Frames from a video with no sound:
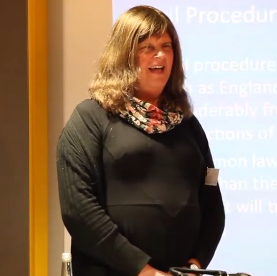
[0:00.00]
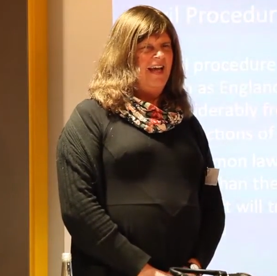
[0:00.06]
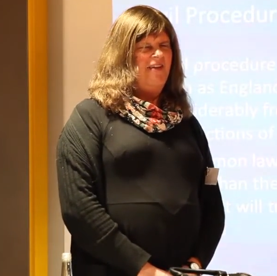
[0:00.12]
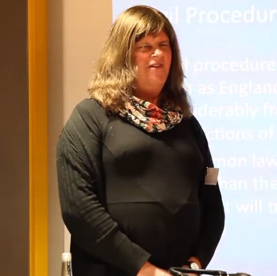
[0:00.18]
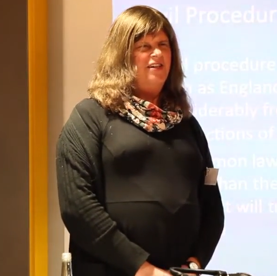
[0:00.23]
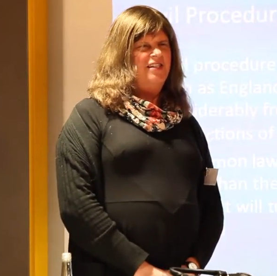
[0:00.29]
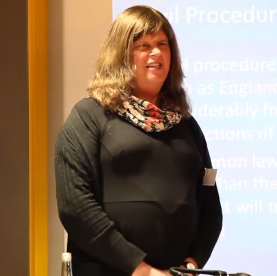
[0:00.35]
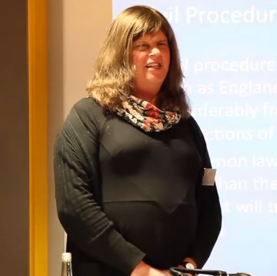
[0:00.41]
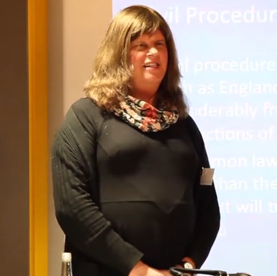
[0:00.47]

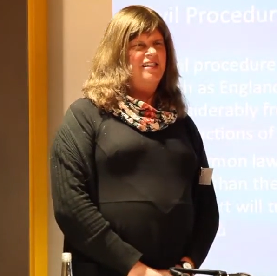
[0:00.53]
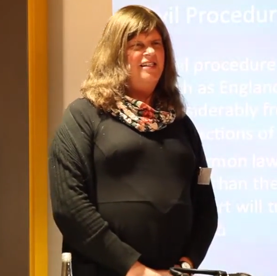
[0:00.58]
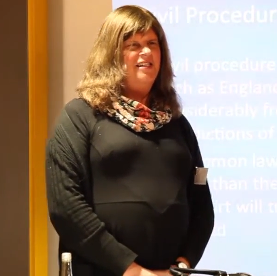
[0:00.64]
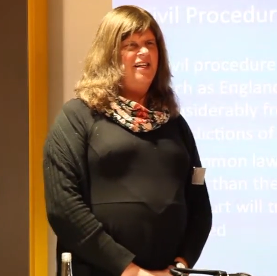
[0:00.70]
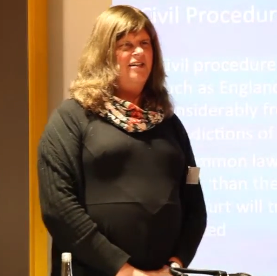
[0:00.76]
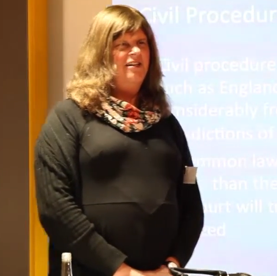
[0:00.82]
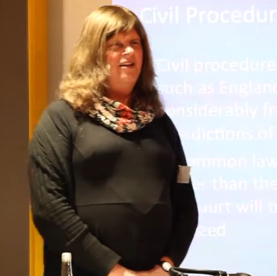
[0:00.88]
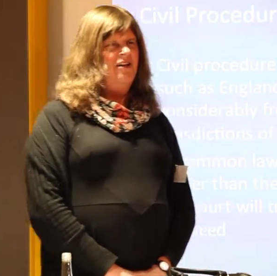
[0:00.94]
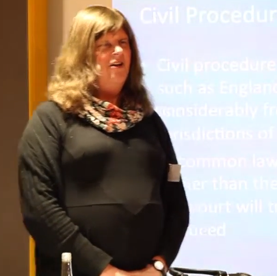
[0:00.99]
And the judge
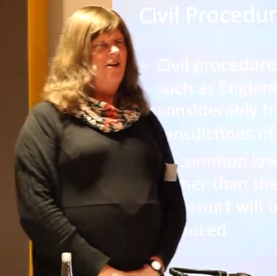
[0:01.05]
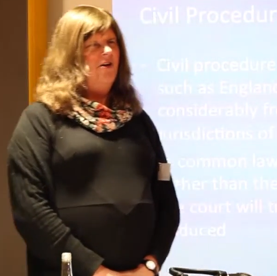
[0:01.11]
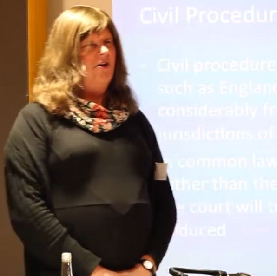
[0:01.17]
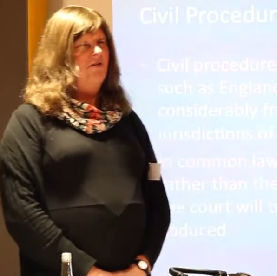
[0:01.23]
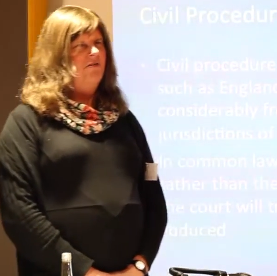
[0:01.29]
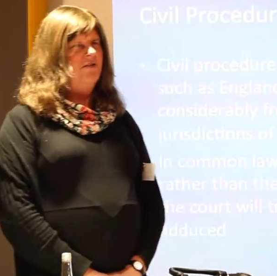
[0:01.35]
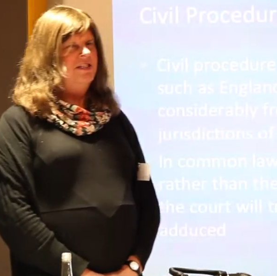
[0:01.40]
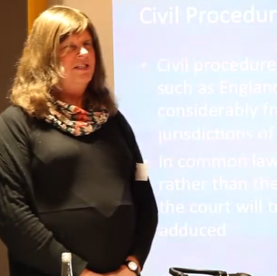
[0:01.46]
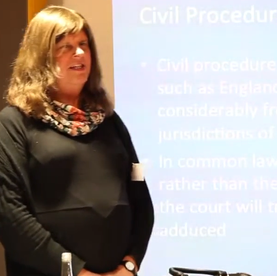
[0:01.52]
said,
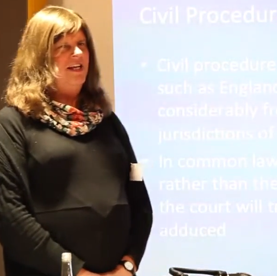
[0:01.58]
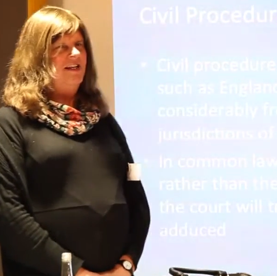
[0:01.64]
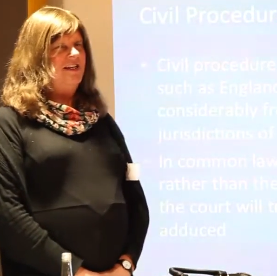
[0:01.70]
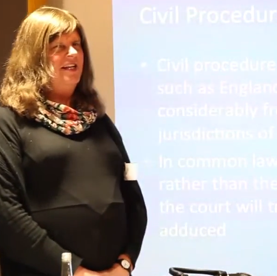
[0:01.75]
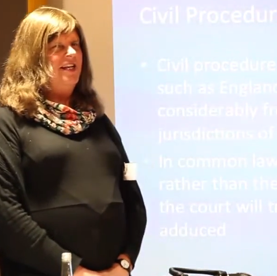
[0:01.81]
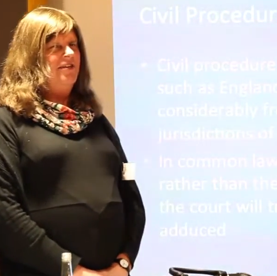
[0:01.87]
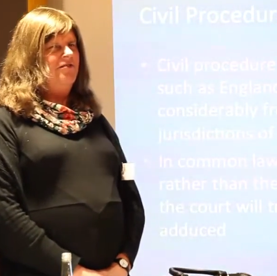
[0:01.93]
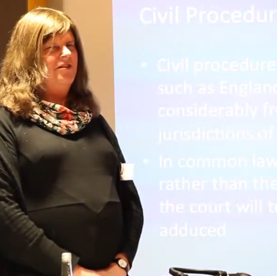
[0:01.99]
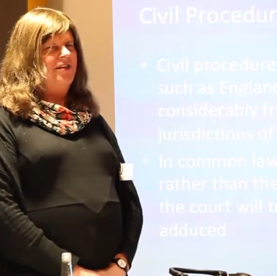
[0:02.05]
oh,
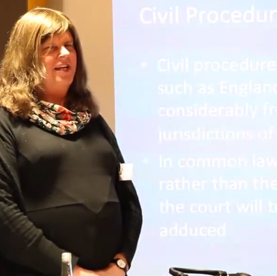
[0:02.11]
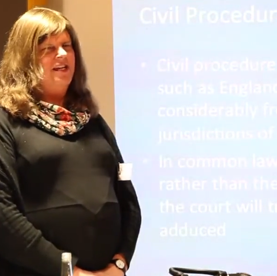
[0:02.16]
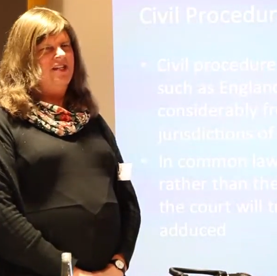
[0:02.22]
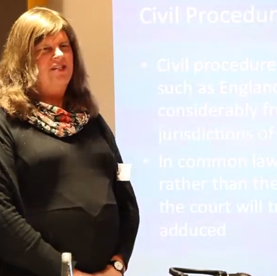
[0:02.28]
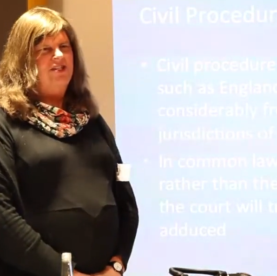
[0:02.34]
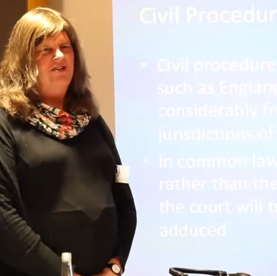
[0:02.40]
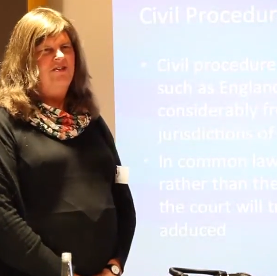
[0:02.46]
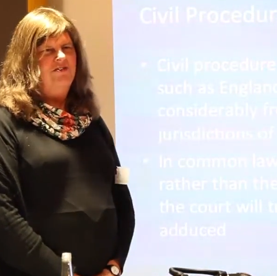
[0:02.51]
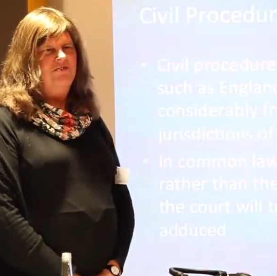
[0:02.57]
certainly, we'll get
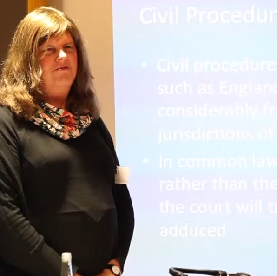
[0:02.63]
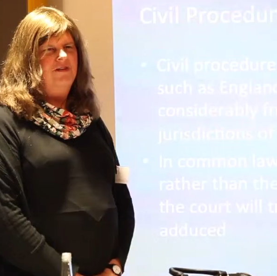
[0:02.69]
two.